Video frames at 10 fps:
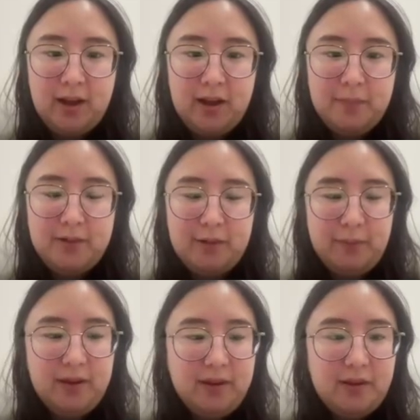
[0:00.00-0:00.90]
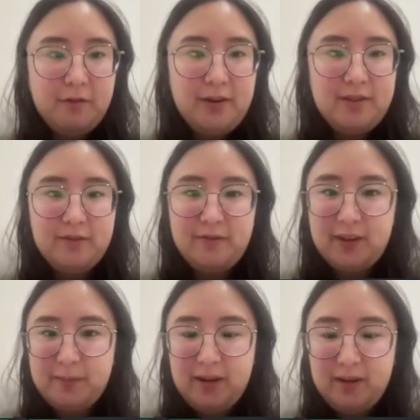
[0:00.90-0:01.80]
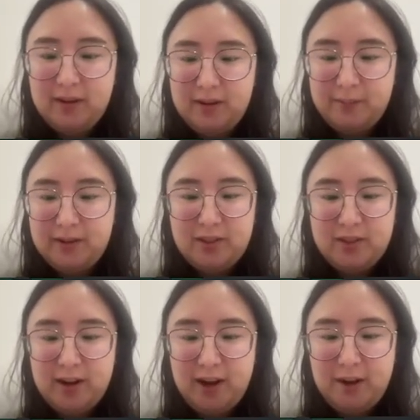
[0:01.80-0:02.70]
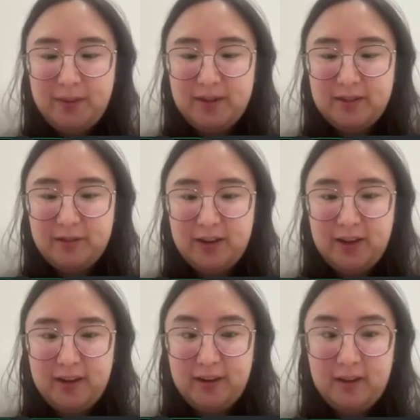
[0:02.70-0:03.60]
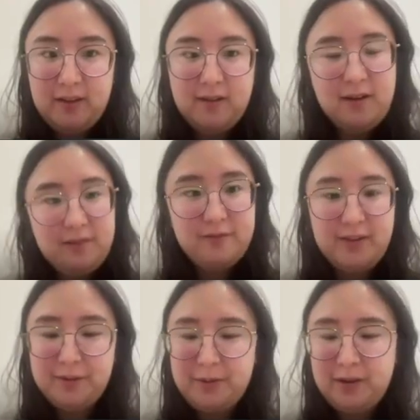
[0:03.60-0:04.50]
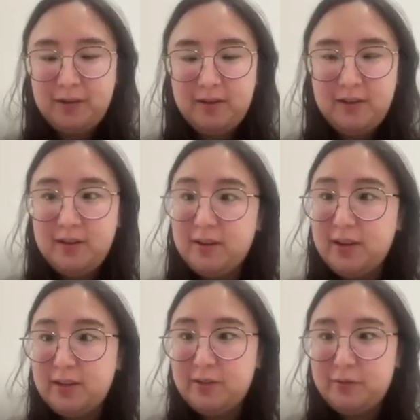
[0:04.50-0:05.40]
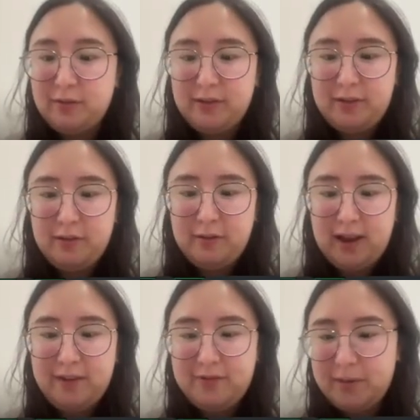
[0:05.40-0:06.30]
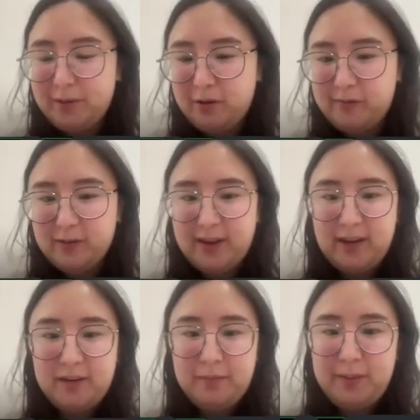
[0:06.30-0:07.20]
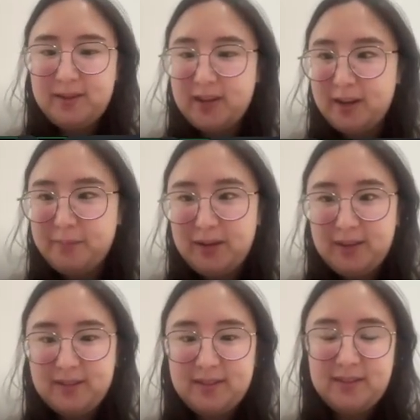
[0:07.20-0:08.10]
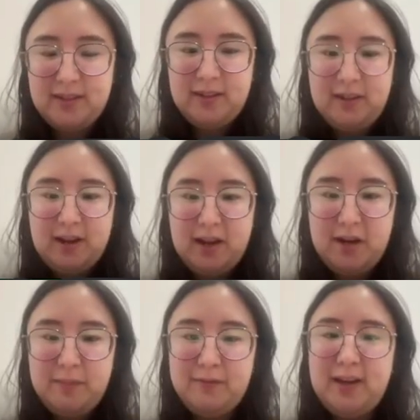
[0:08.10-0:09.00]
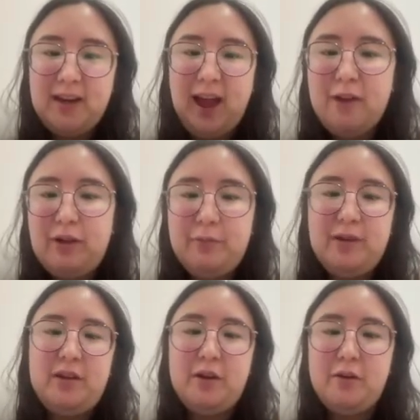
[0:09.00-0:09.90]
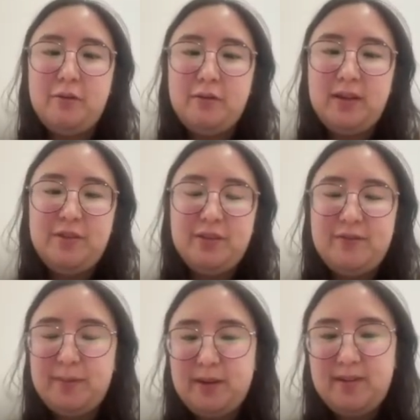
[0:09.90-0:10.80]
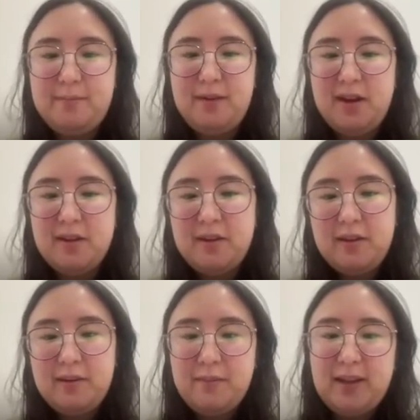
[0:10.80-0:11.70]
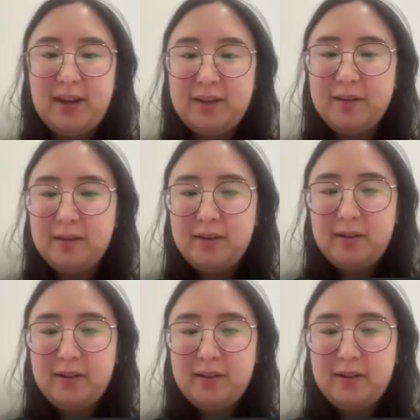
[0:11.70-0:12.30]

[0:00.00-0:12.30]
So I'm going to go into Figma and I'm going to share my screen on Figma and do a little live demo for like maybe 10 minutes of like how I would go and use Figma to make my like